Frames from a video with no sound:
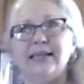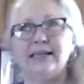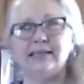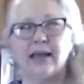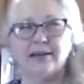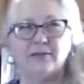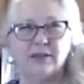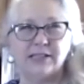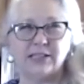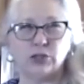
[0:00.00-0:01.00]
is kind of a
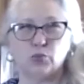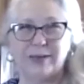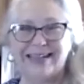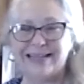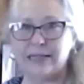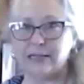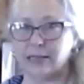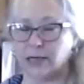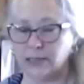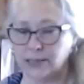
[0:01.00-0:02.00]
sweet,
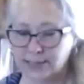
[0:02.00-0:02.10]
tart